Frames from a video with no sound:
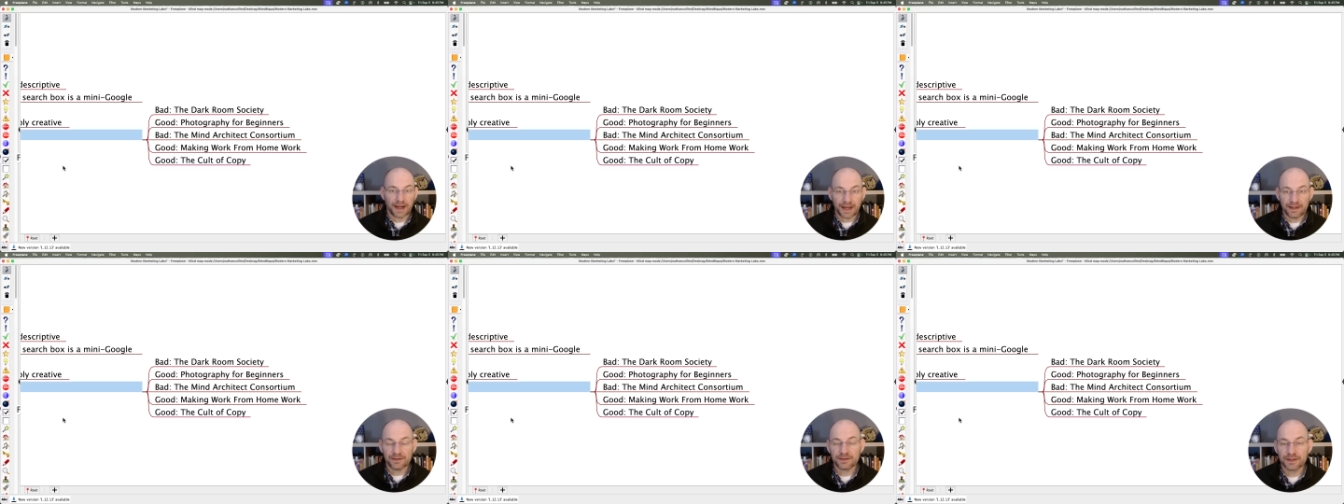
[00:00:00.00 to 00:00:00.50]
I
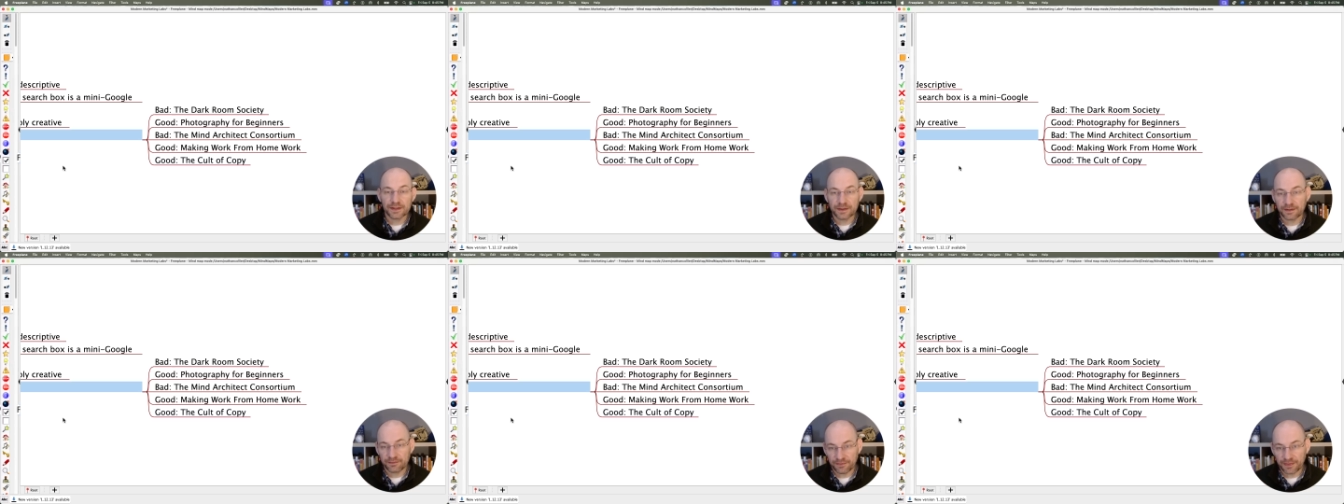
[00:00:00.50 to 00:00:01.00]
don't know
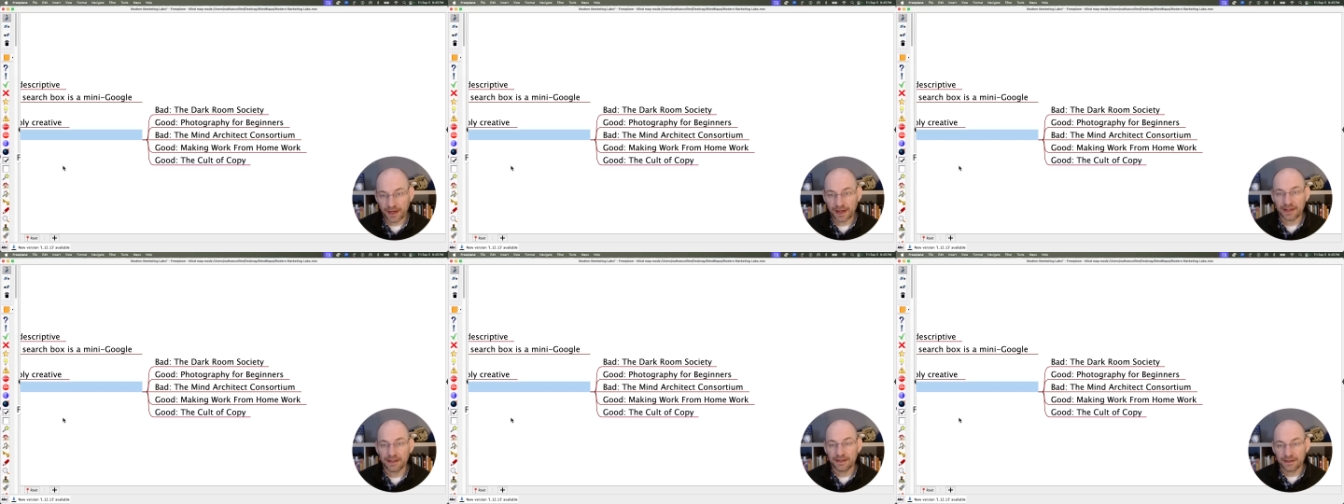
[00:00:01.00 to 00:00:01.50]
if that
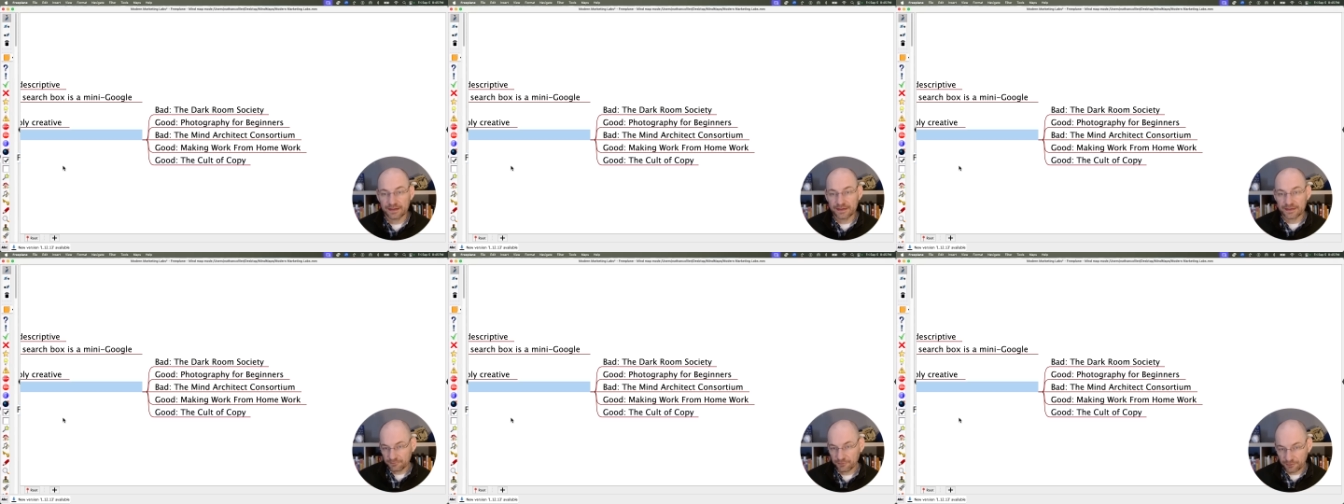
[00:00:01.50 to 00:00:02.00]
is
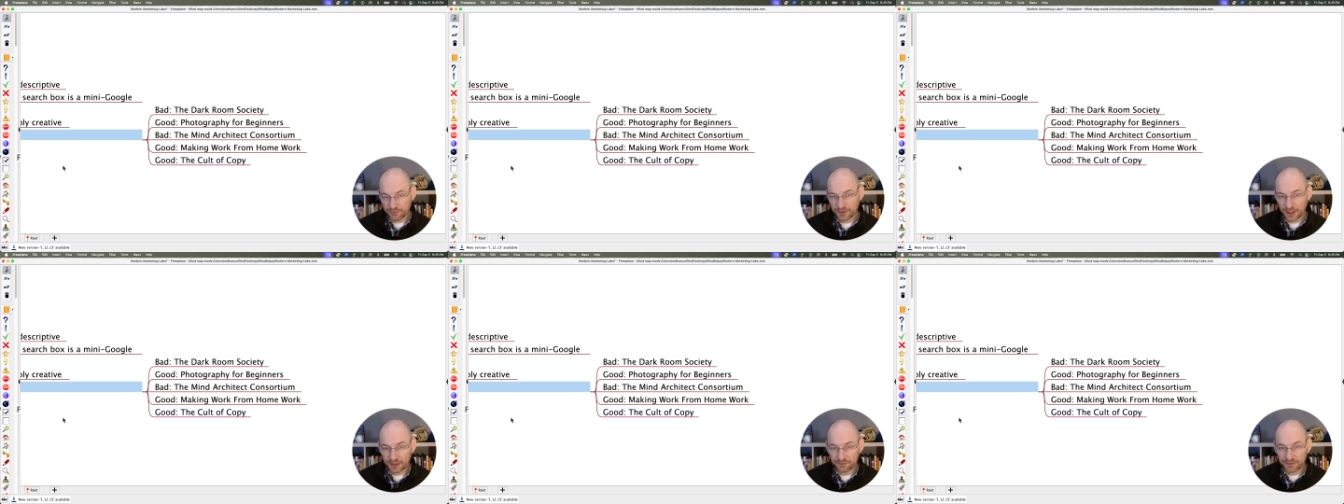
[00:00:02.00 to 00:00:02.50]
for
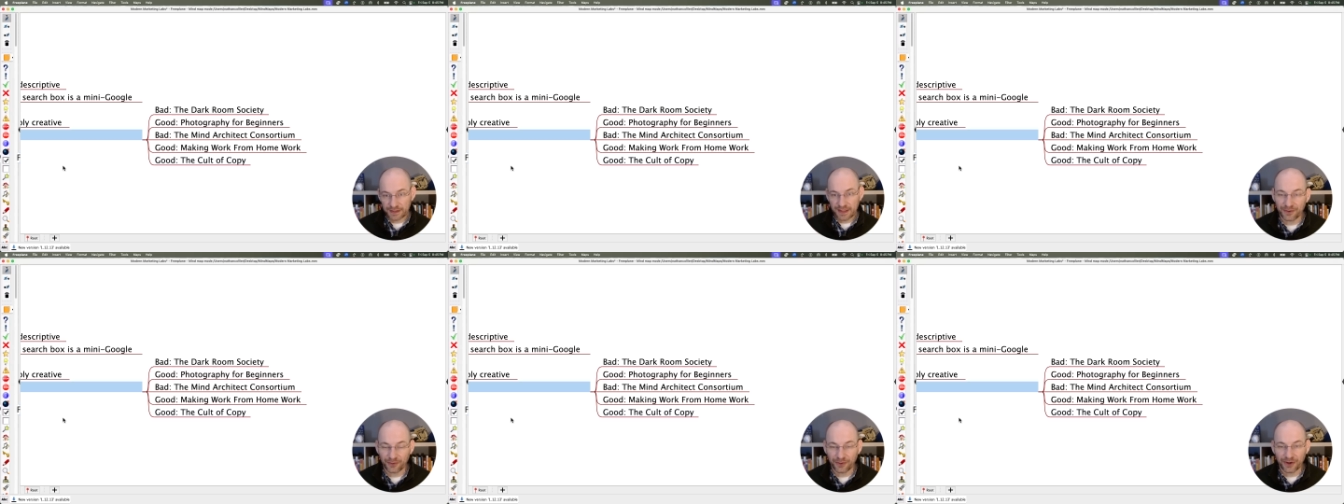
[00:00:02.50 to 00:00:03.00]
photography
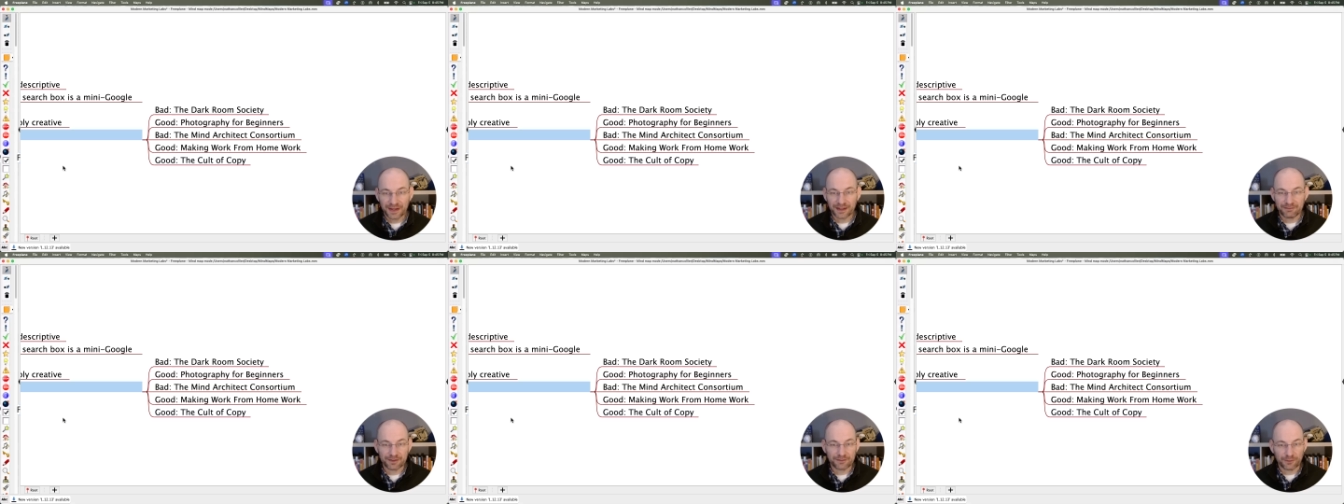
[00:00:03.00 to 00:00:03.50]
or if
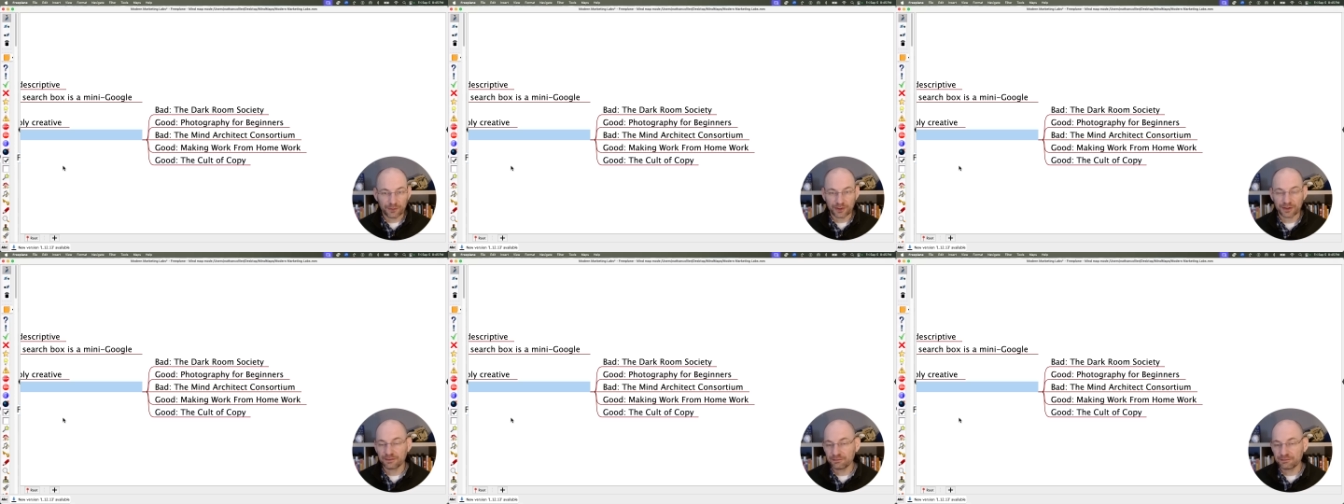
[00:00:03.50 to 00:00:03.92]
it's for,